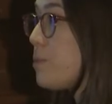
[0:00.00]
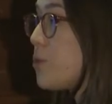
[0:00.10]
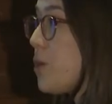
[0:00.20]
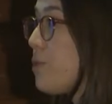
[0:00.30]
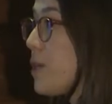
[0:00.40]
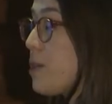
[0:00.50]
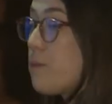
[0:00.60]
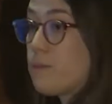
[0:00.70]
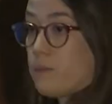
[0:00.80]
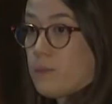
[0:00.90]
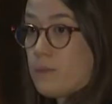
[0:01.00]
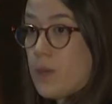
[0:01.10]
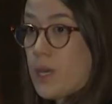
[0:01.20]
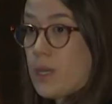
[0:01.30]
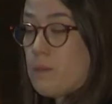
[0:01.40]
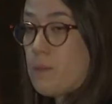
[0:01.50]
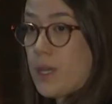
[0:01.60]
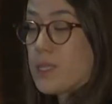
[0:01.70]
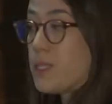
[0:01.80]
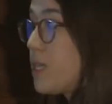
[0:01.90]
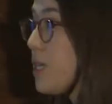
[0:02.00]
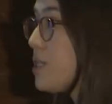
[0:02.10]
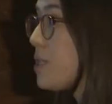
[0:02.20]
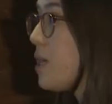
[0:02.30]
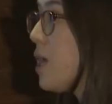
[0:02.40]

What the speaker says: traffic in many cities.